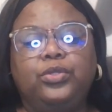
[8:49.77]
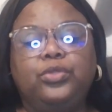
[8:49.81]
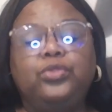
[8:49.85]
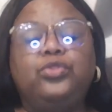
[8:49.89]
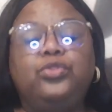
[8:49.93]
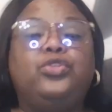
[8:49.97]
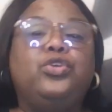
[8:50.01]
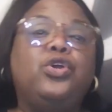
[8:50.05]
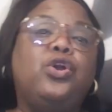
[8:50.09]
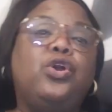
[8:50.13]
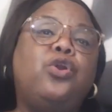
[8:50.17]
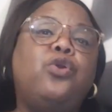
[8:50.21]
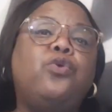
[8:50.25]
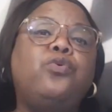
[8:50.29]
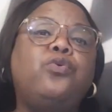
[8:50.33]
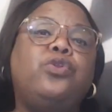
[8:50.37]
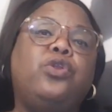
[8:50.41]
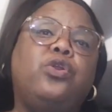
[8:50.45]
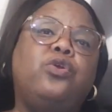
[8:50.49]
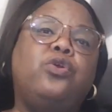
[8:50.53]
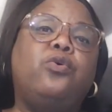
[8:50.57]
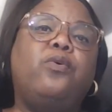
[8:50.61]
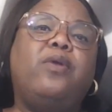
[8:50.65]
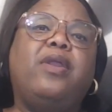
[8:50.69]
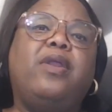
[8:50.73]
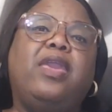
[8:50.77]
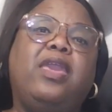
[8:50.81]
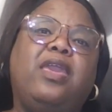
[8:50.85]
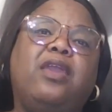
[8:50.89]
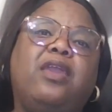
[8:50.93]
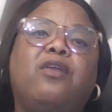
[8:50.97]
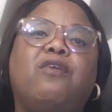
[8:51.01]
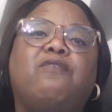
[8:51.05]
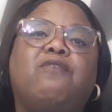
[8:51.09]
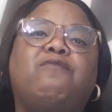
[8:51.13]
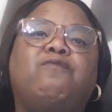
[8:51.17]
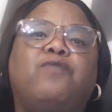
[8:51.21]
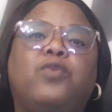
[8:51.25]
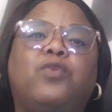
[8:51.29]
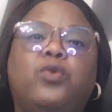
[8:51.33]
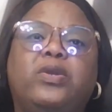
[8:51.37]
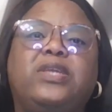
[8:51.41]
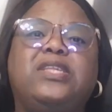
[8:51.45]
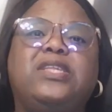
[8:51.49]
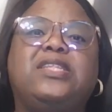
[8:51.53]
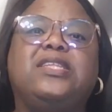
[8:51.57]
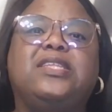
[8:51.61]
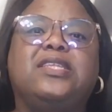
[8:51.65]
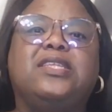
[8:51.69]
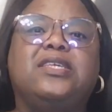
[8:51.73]
Do you hear
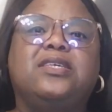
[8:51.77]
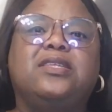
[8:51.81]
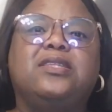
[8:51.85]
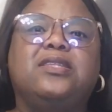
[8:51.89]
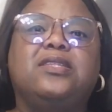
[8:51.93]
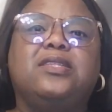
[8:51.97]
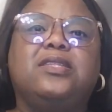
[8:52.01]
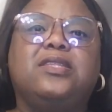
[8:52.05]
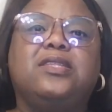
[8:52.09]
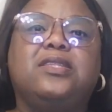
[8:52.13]
voices?